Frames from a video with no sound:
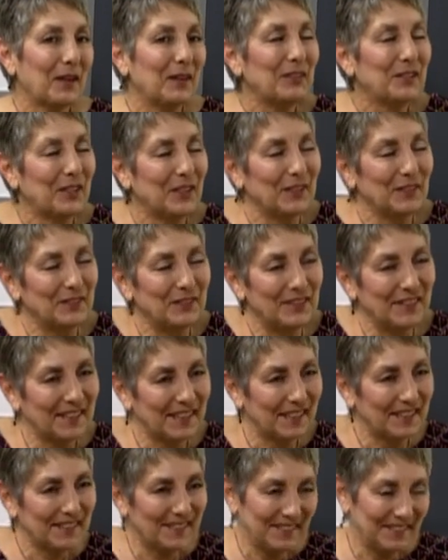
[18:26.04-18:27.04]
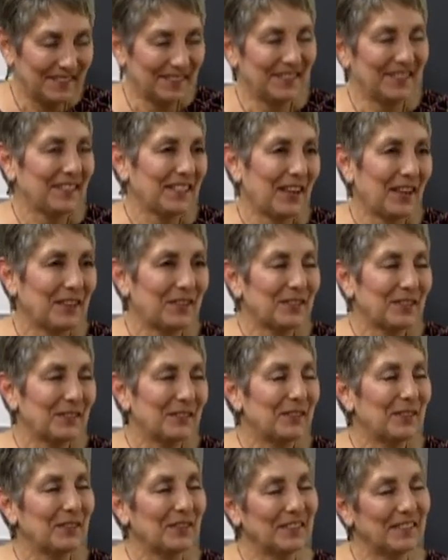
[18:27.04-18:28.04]
them. I just got okay. her some
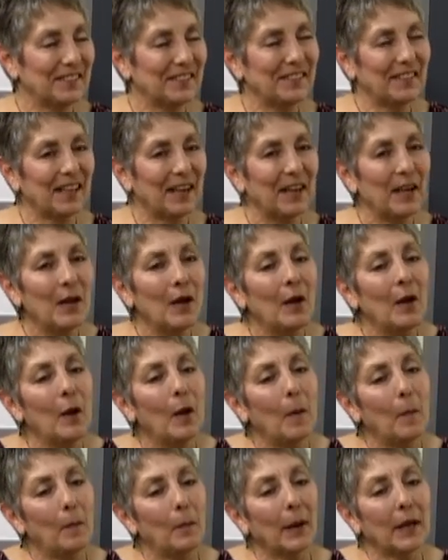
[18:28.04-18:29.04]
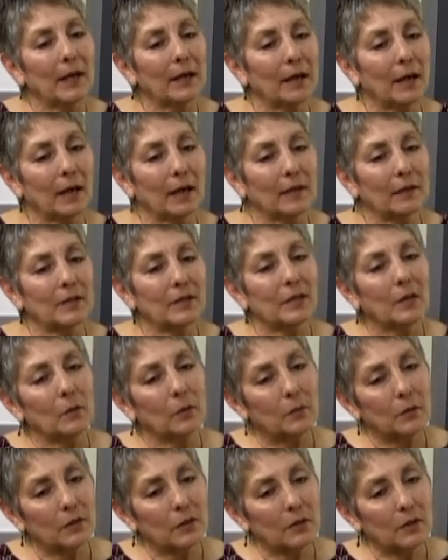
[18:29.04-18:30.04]
new ones today. But uh, so,
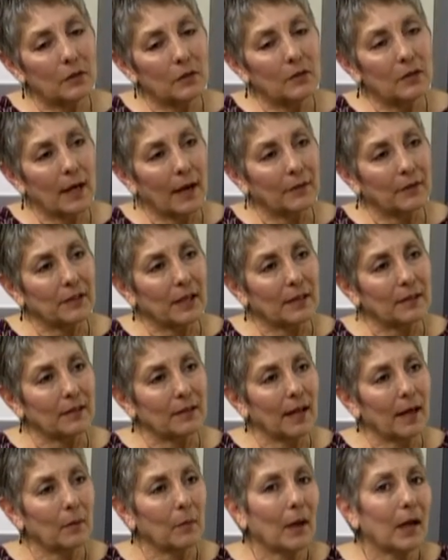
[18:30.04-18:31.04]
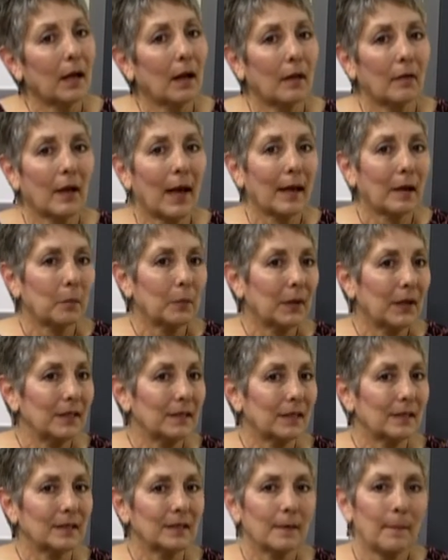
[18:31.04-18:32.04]
so you downsize in that way. A lot of
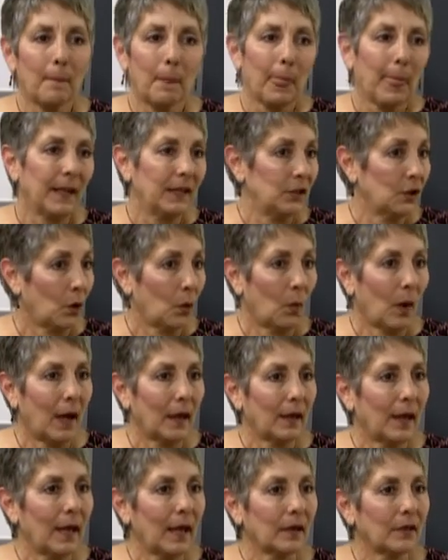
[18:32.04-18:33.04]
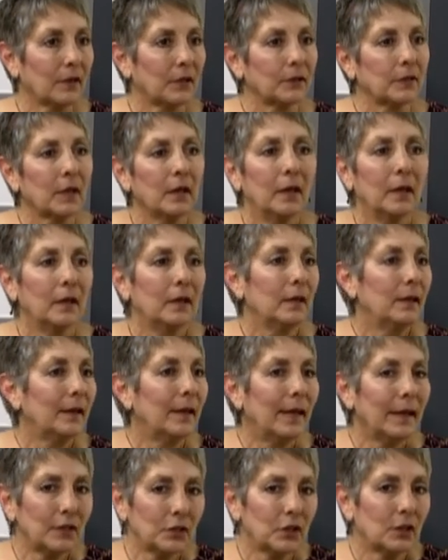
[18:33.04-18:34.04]
places don't want candles.
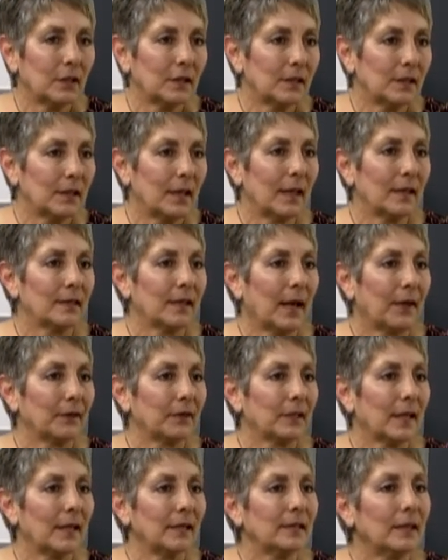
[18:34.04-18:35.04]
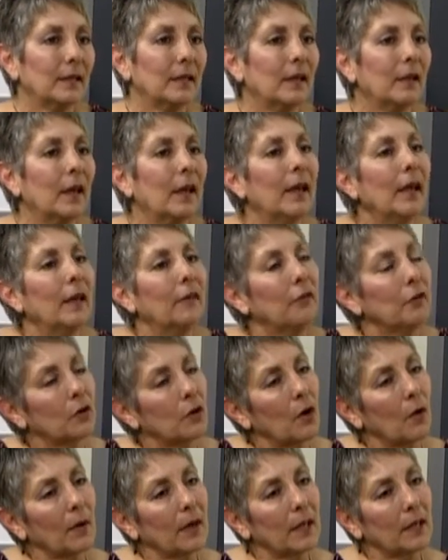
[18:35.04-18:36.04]
Kitchens get downsized. You're and right. if you're
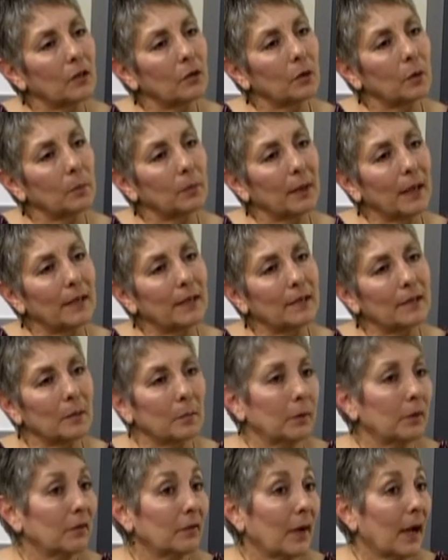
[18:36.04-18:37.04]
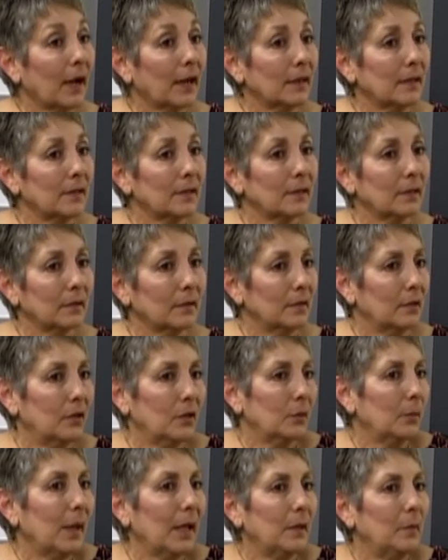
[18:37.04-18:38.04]
going into a place that provides uh, your
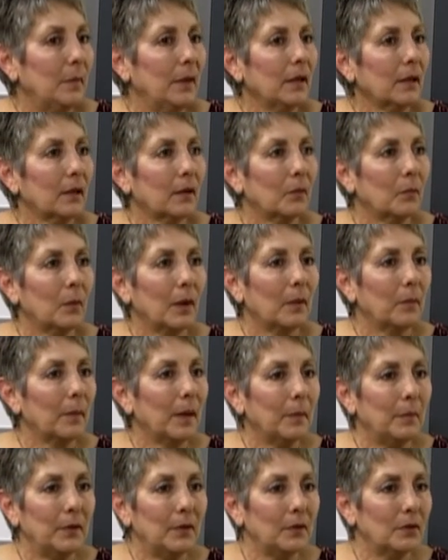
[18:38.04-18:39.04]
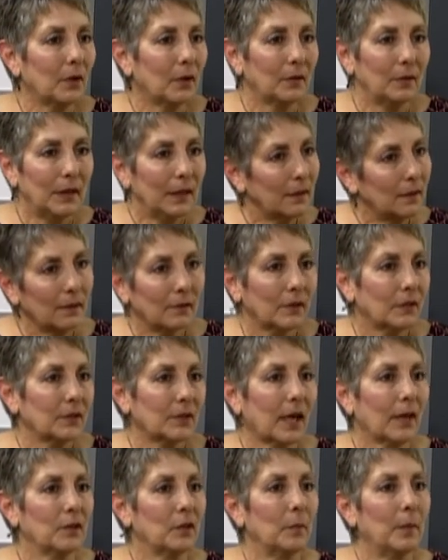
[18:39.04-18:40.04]
main meal, well, maybe you don't need the
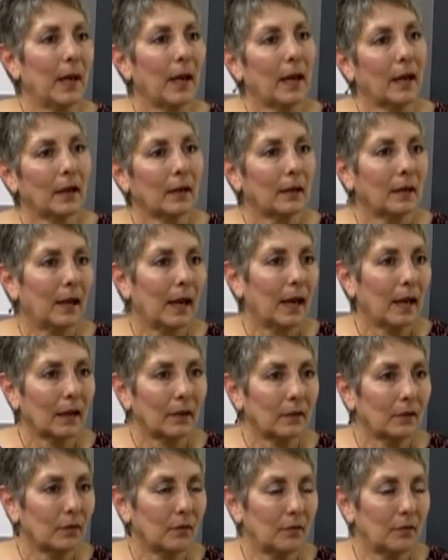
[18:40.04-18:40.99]
lasagna pan and